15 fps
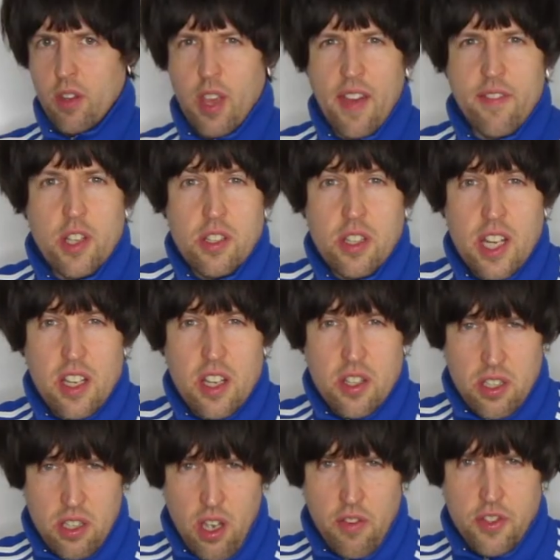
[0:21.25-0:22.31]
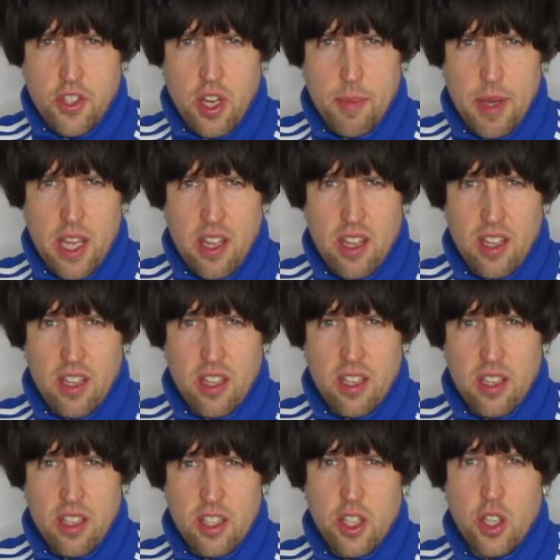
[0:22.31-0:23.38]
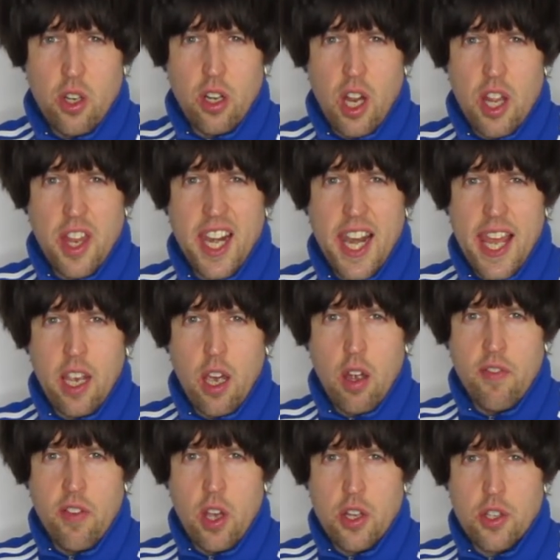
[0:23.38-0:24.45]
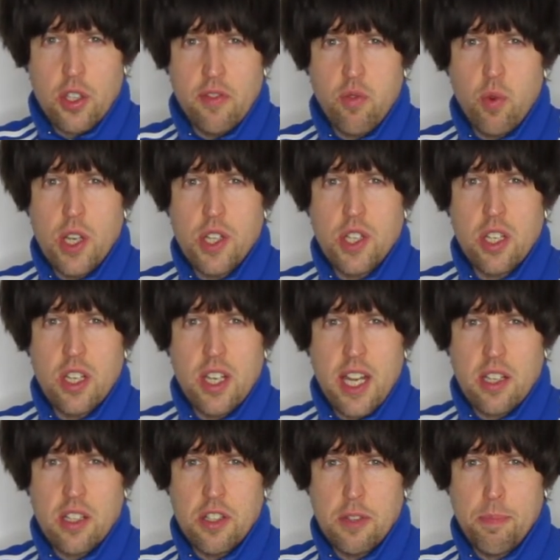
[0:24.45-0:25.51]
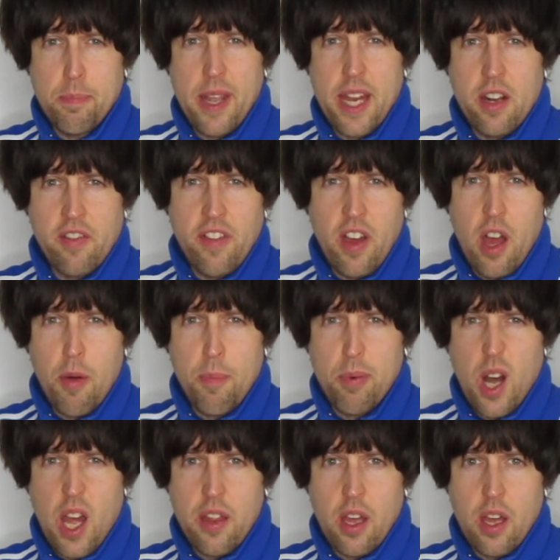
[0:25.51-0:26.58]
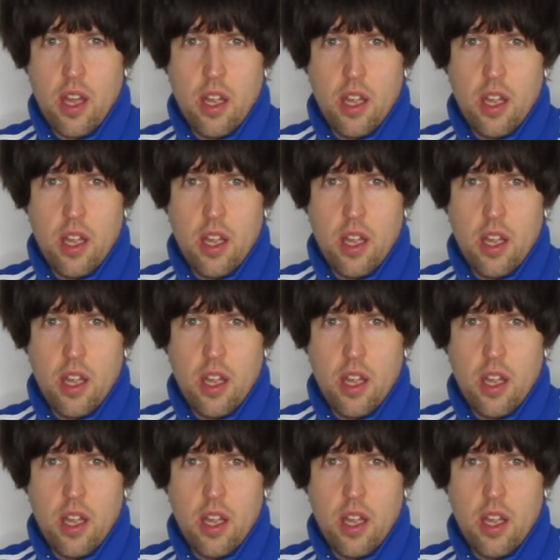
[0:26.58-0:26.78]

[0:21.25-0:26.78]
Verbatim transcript: Have you seen yourself, Jimmy? You look like the Lego version of Richard Nixon's paedophile brother